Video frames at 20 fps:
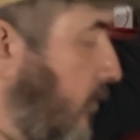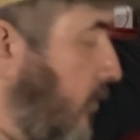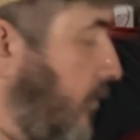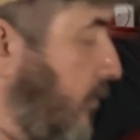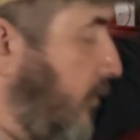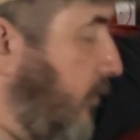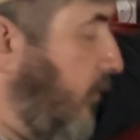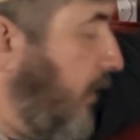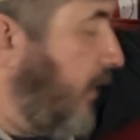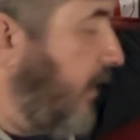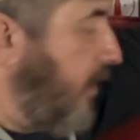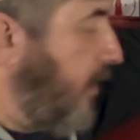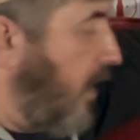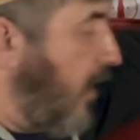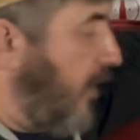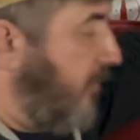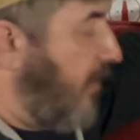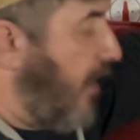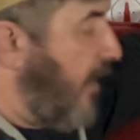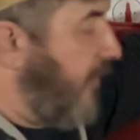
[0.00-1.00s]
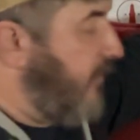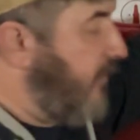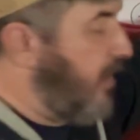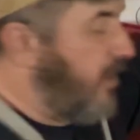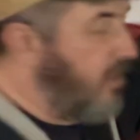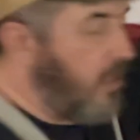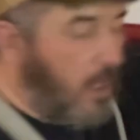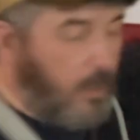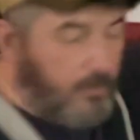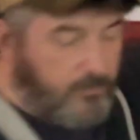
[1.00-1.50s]
between Octavi
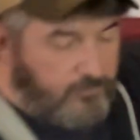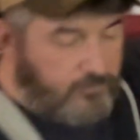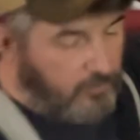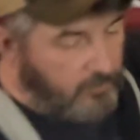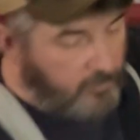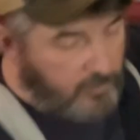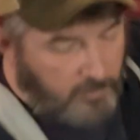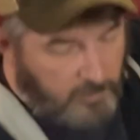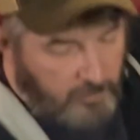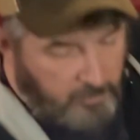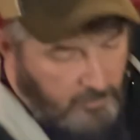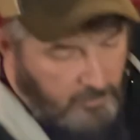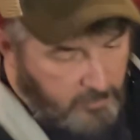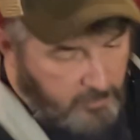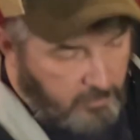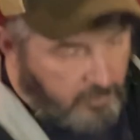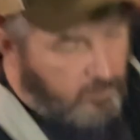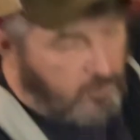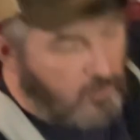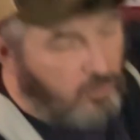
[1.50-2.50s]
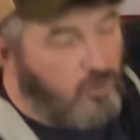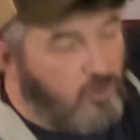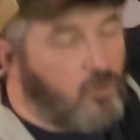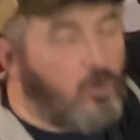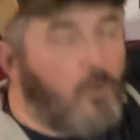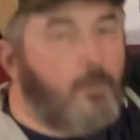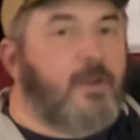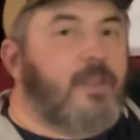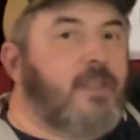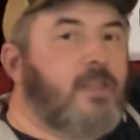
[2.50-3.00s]
and Knobster, just
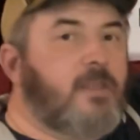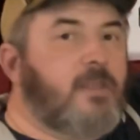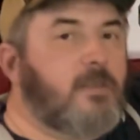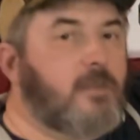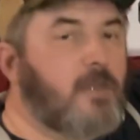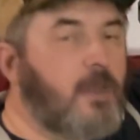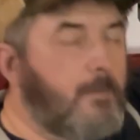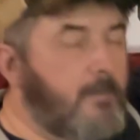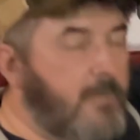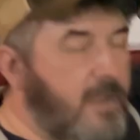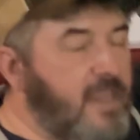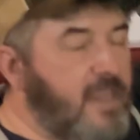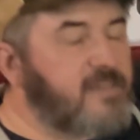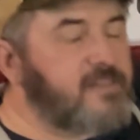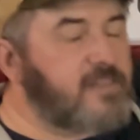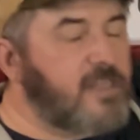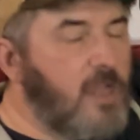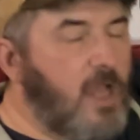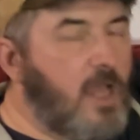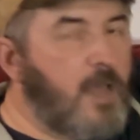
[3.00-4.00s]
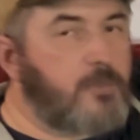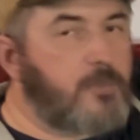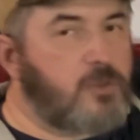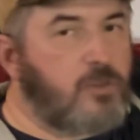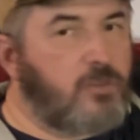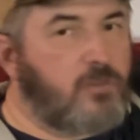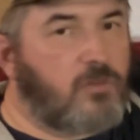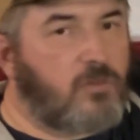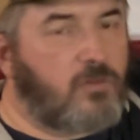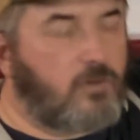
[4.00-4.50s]
so many amazing
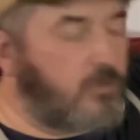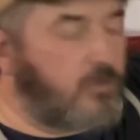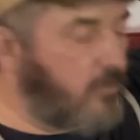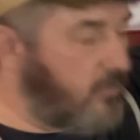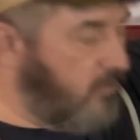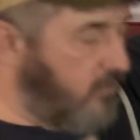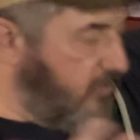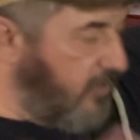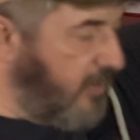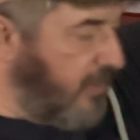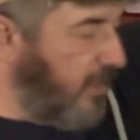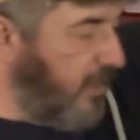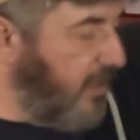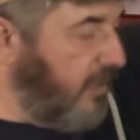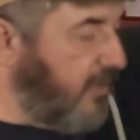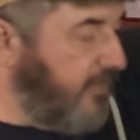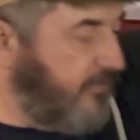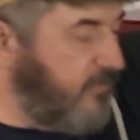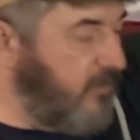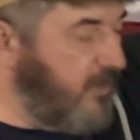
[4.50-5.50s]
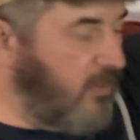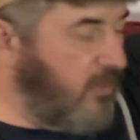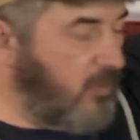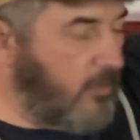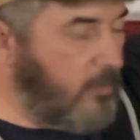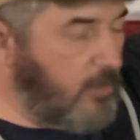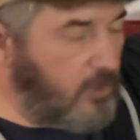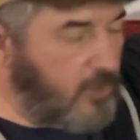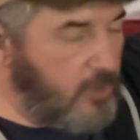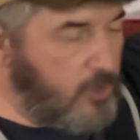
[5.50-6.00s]
options to get into flight
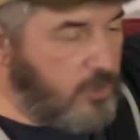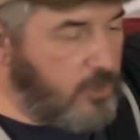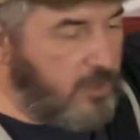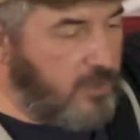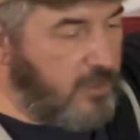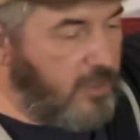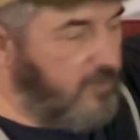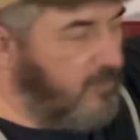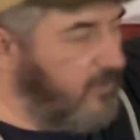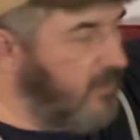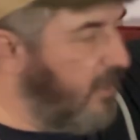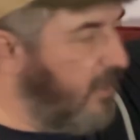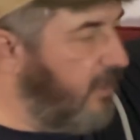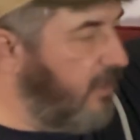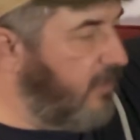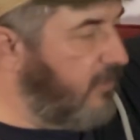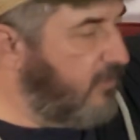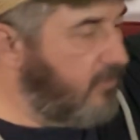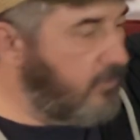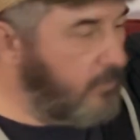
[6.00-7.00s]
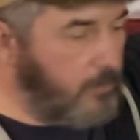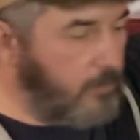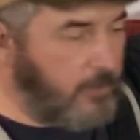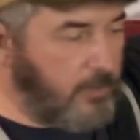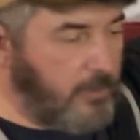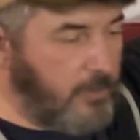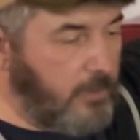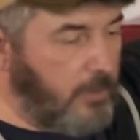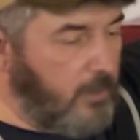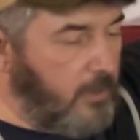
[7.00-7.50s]
simulation and to get into,
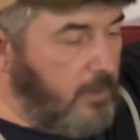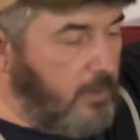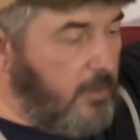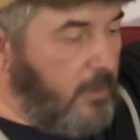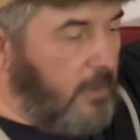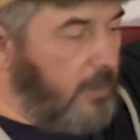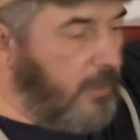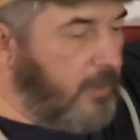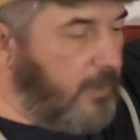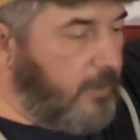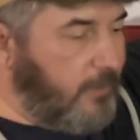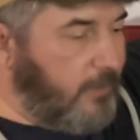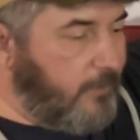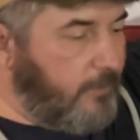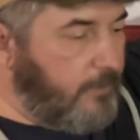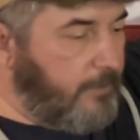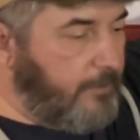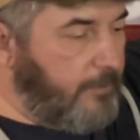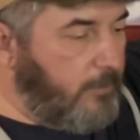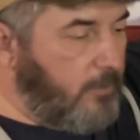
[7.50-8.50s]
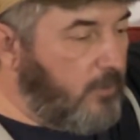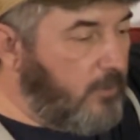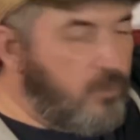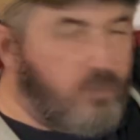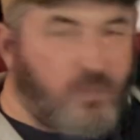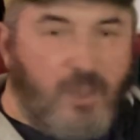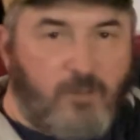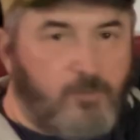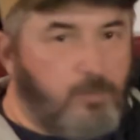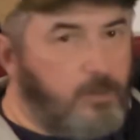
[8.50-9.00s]
whether
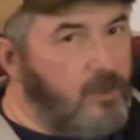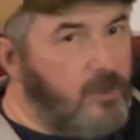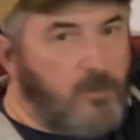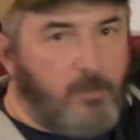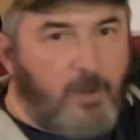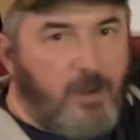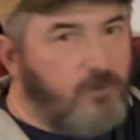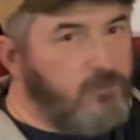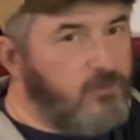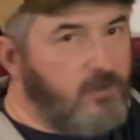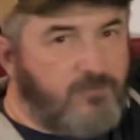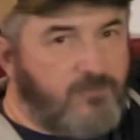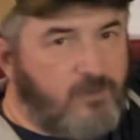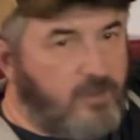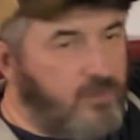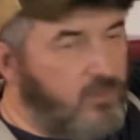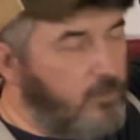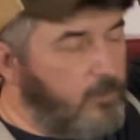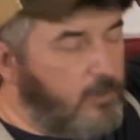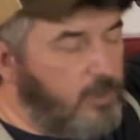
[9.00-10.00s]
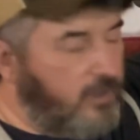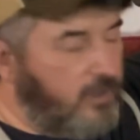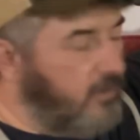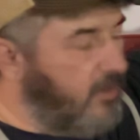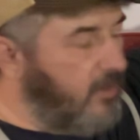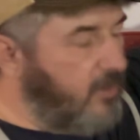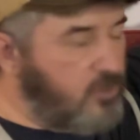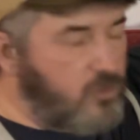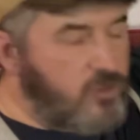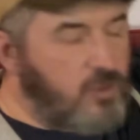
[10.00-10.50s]
it's X-Plane or Microsoft Flight Simulator,
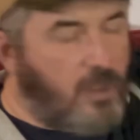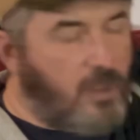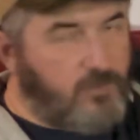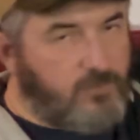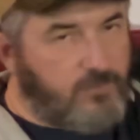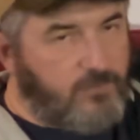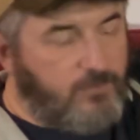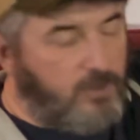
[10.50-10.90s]
it's just